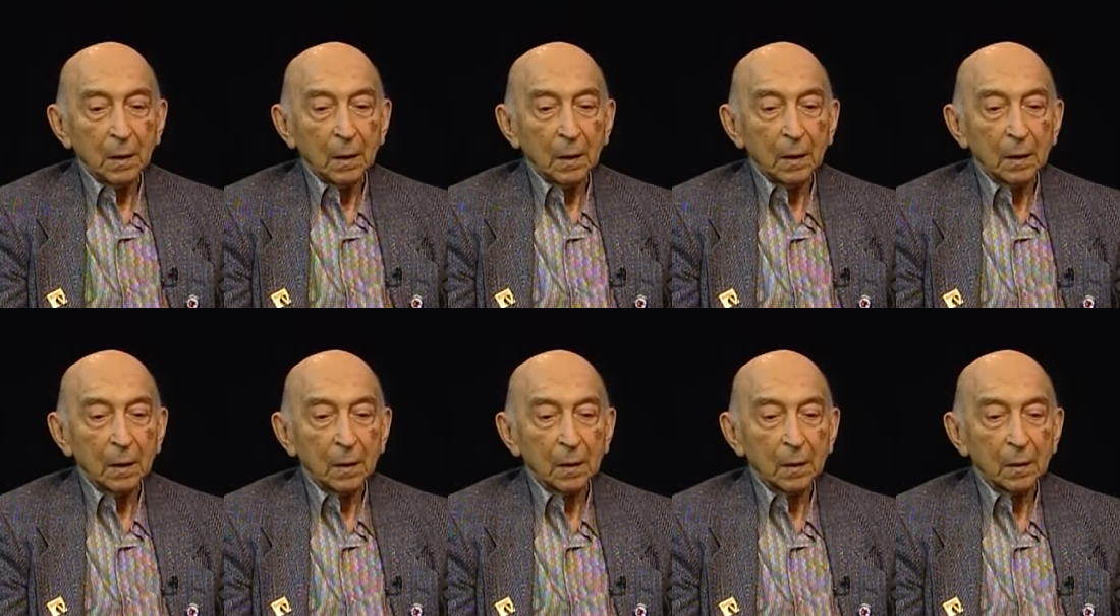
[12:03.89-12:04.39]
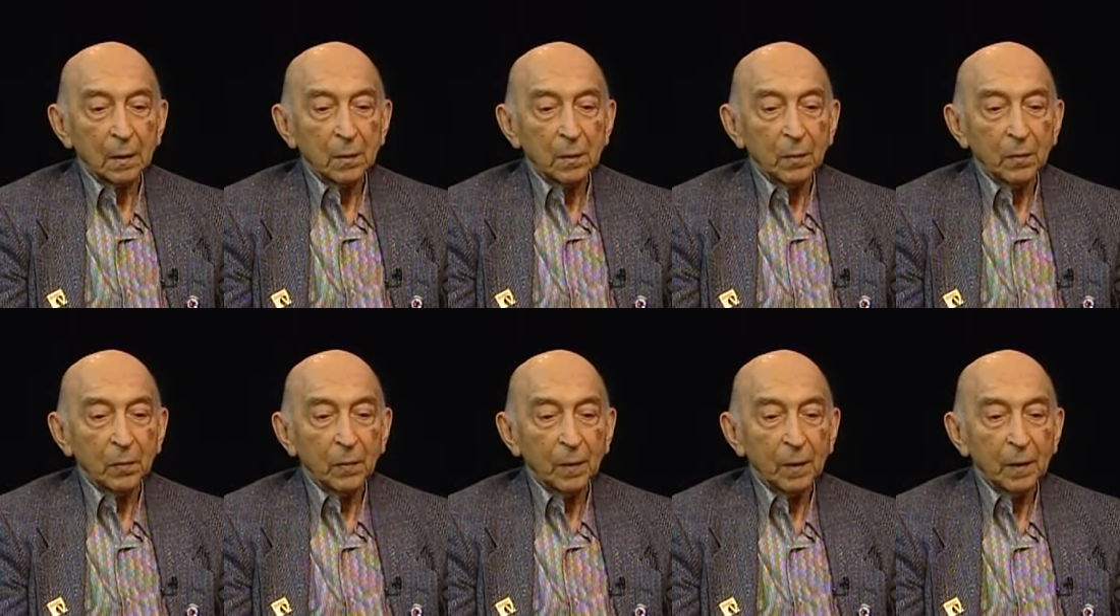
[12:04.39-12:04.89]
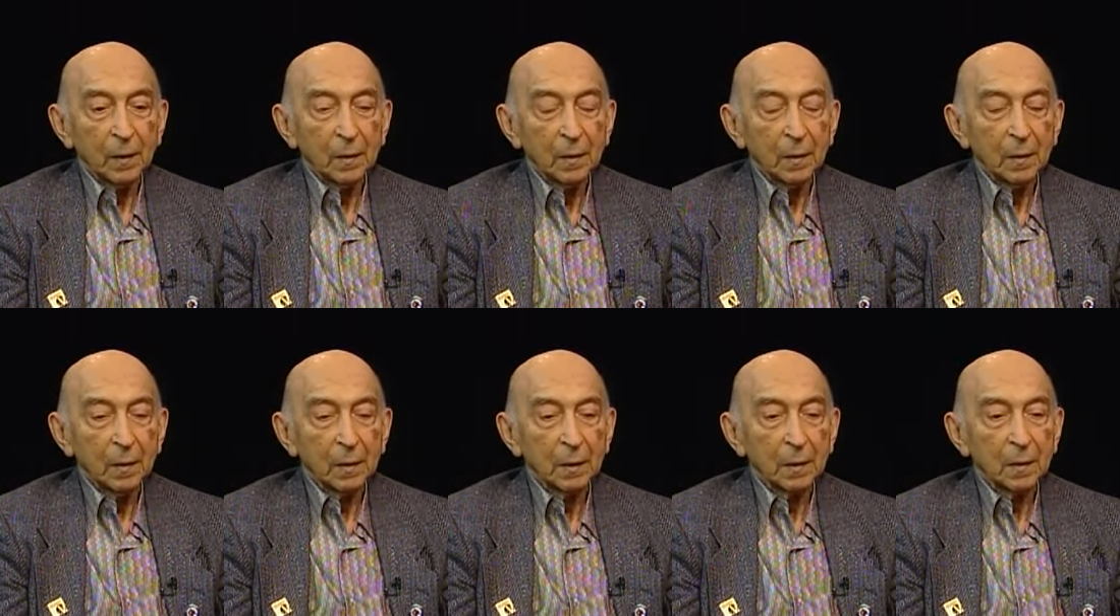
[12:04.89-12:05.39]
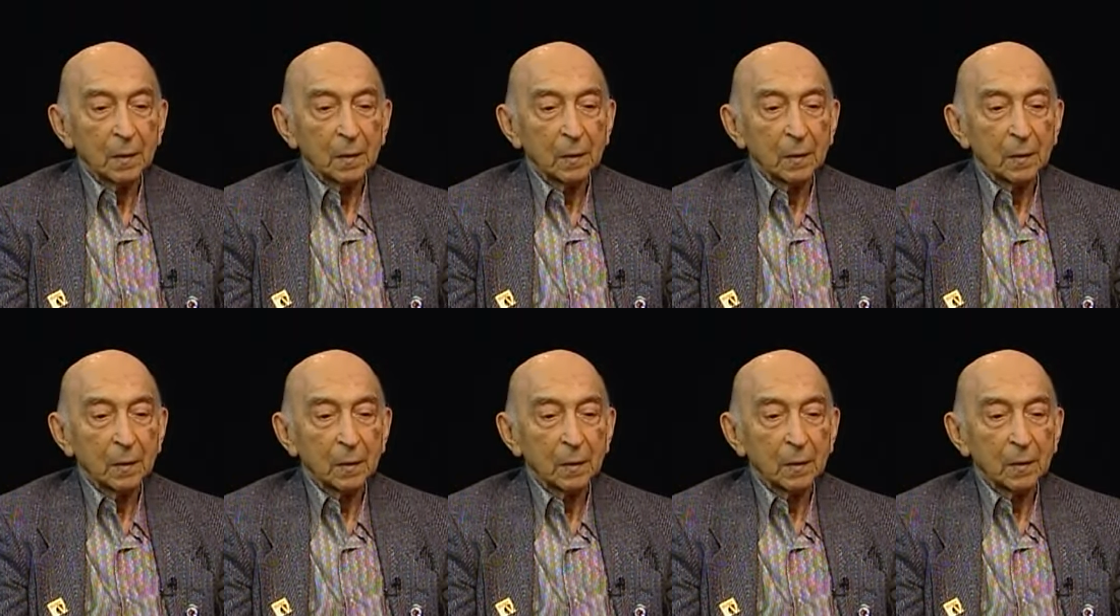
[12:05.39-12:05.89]
you find
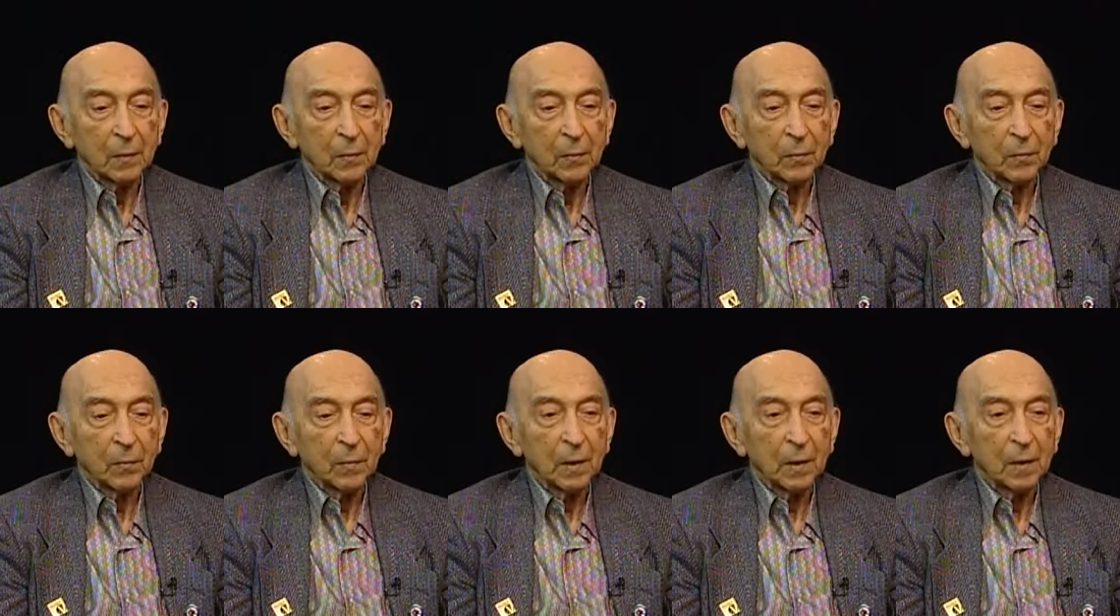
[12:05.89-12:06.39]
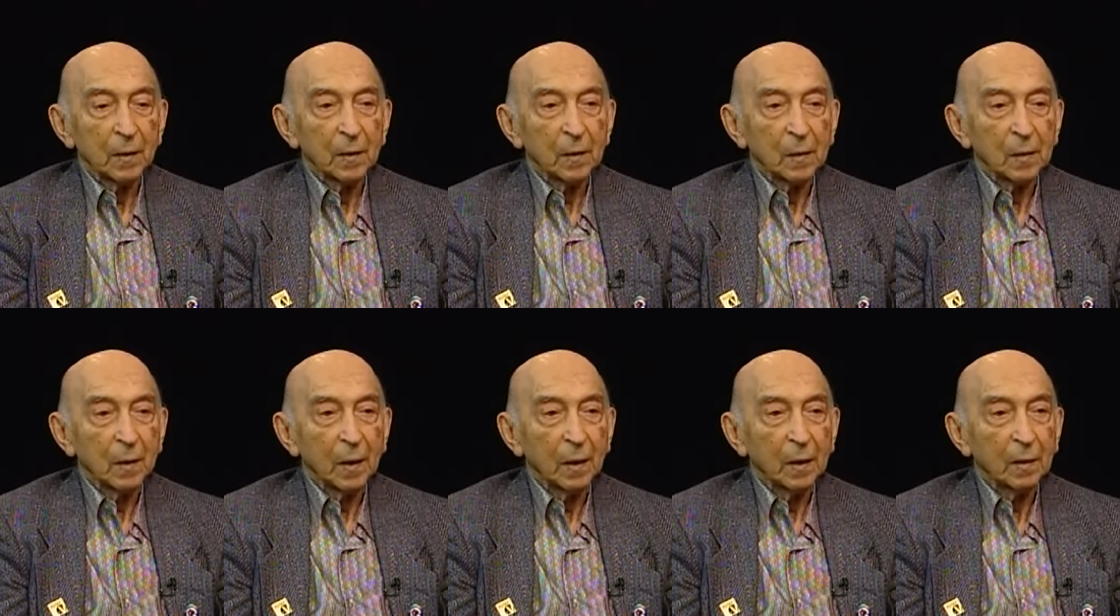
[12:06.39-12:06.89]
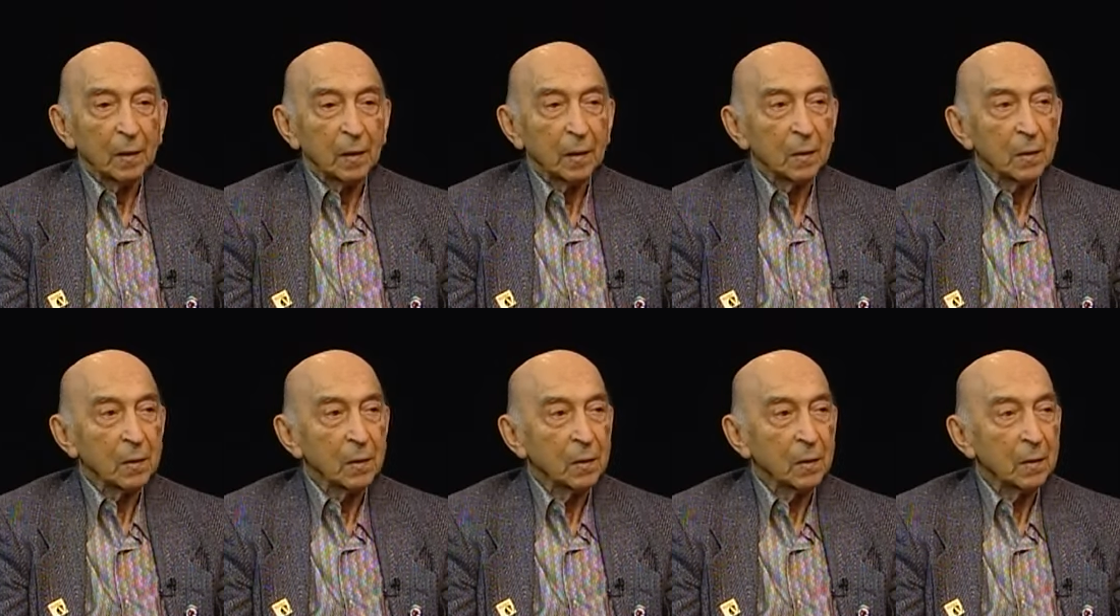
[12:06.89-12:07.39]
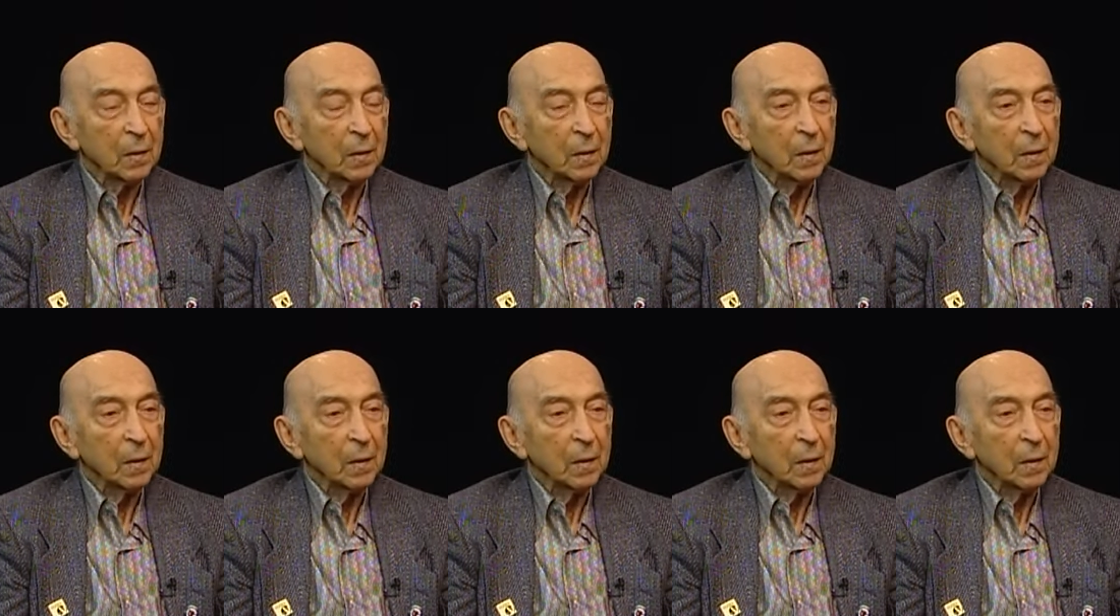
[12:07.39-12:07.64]
that in science,